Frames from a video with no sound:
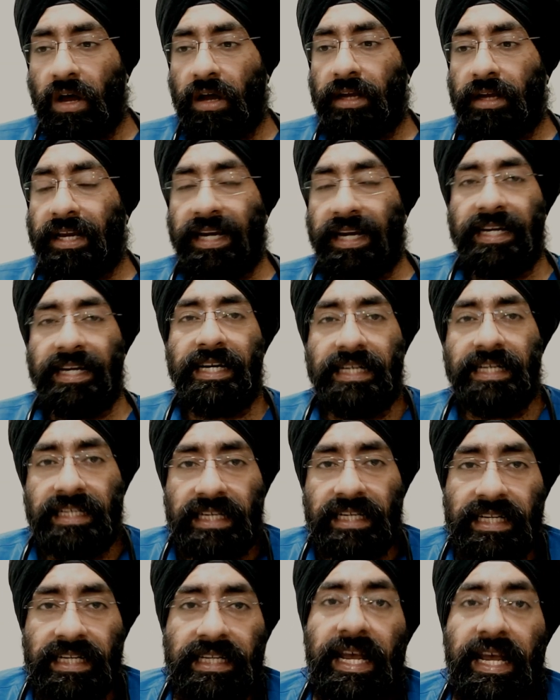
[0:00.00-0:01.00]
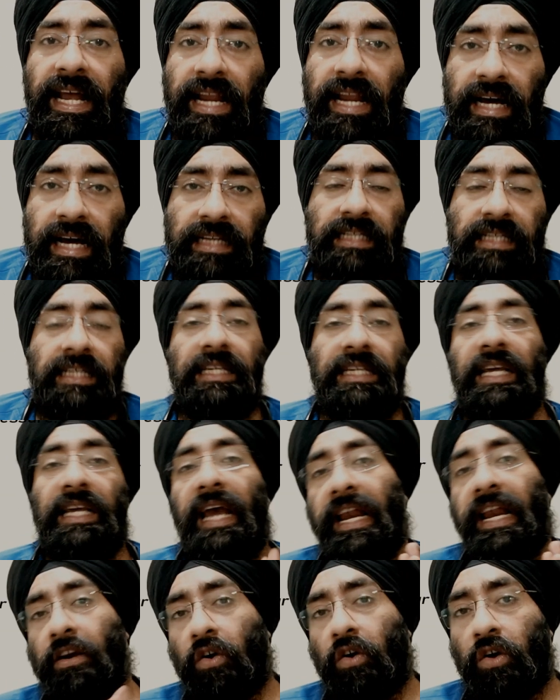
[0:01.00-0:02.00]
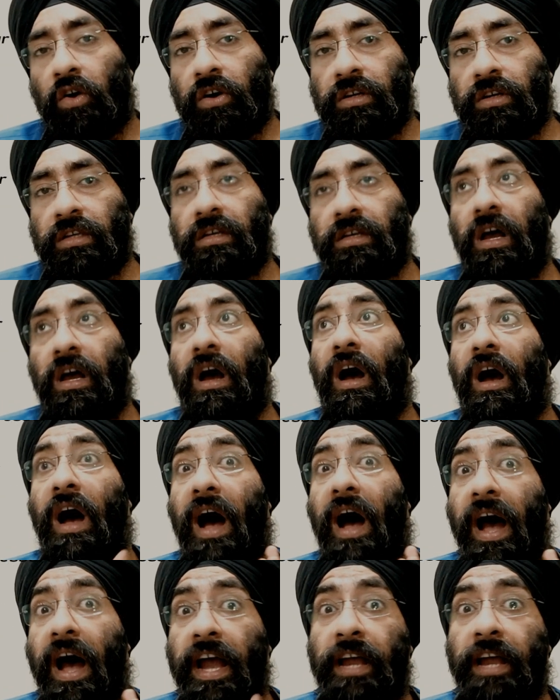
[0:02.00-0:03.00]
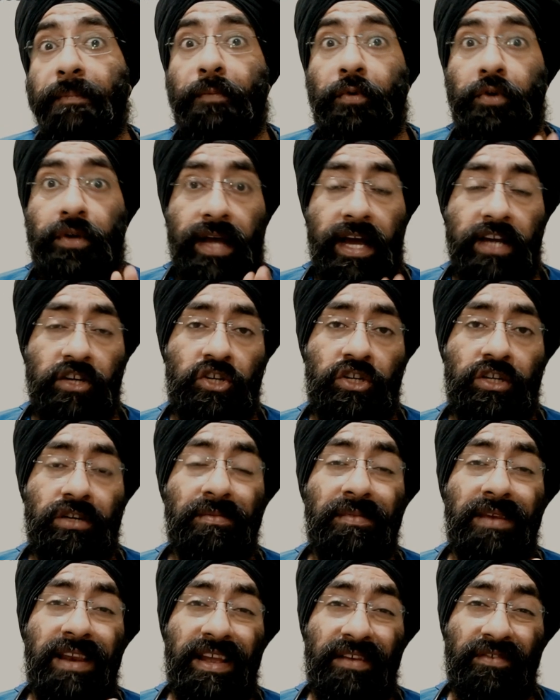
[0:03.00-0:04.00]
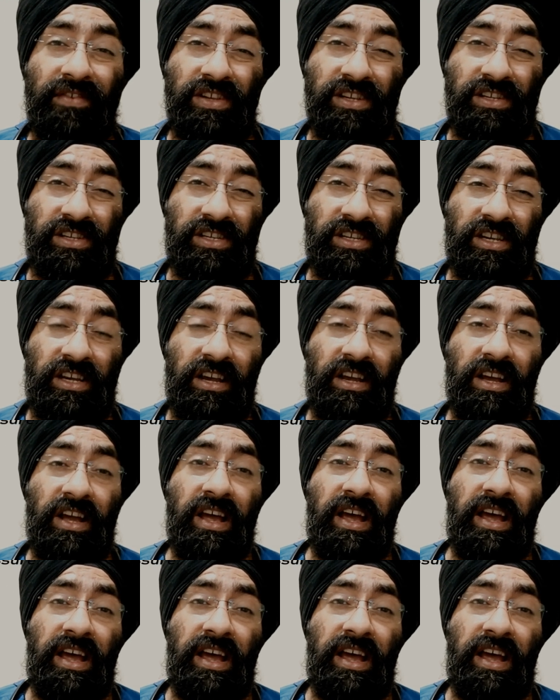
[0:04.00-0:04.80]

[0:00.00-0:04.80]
Kidney disease, L-arginine can cause high potassium levels